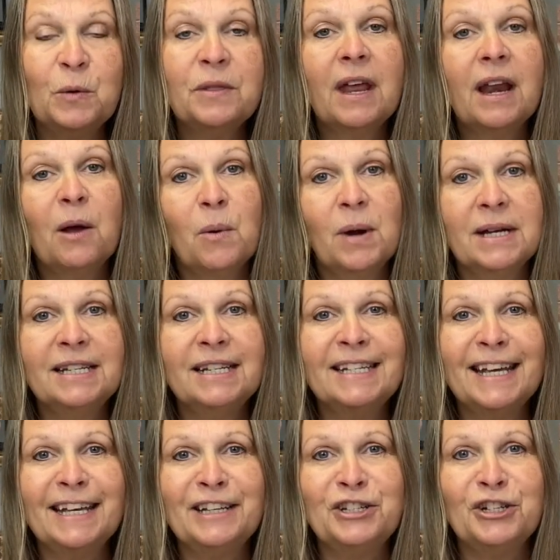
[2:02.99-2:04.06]
that I wanted to
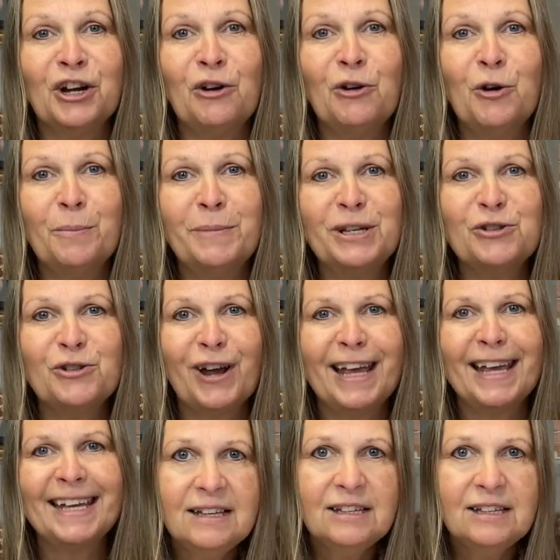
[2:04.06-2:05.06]
take a jar home and try it.